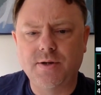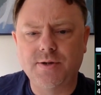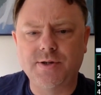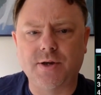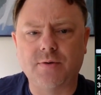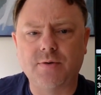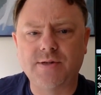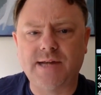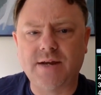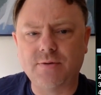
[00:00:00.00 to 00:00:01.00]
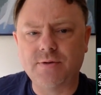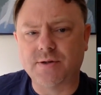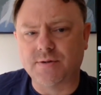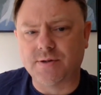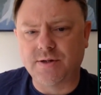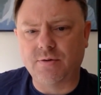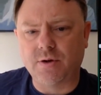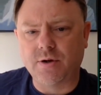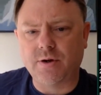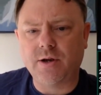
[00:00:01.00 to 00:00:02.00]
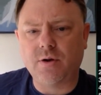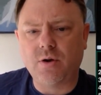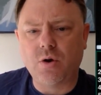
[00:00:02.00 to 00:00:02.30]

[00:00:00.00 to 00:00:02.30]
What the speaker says: So tackled, so it's still ongoing.